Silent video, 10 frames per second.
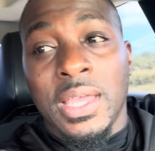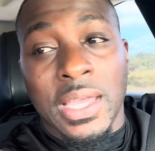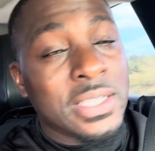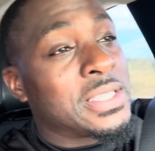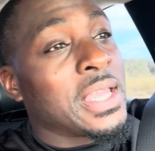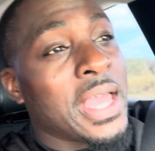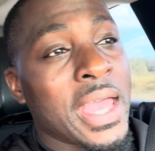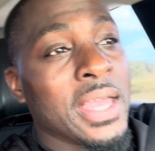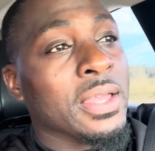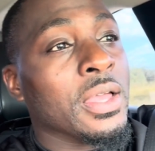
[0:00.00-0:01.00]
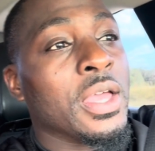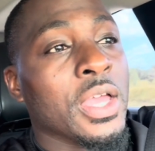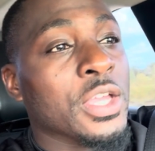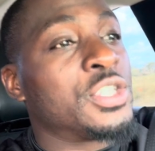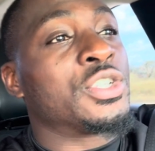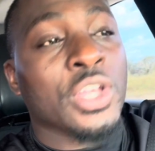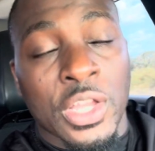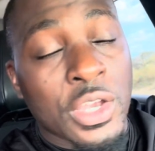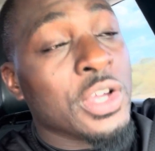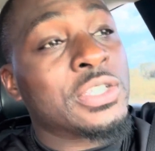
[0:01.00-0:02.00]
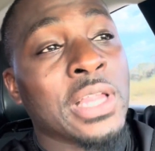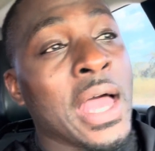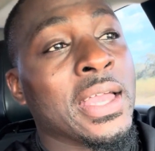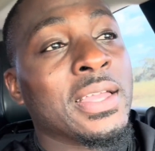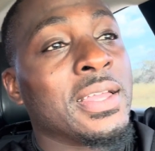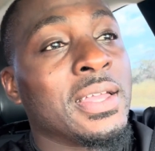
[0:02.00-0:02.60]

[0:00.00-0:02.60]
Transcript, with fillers: he said, "Hey, it, it looks like